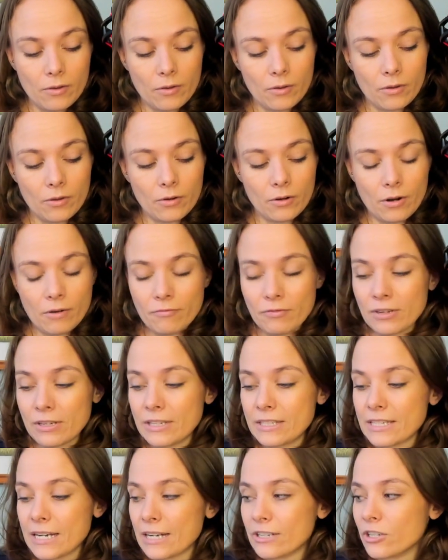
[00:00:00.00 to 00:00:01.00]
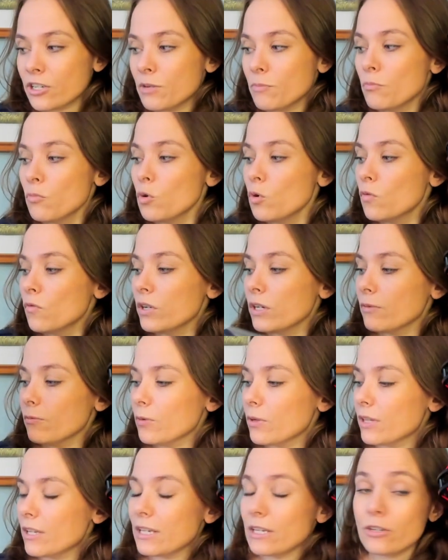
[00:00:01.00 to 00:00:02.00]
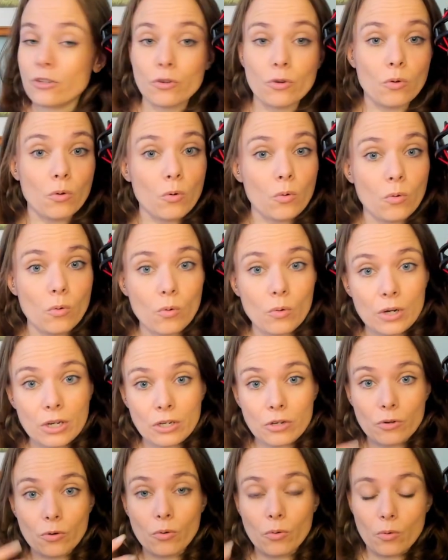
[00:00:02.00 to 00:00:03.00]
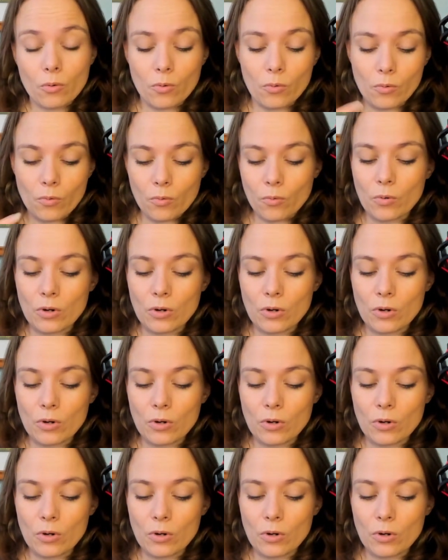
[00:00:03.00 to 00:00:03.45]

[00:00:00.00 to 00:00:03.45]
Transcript: Nothing is actually moving within your emotional,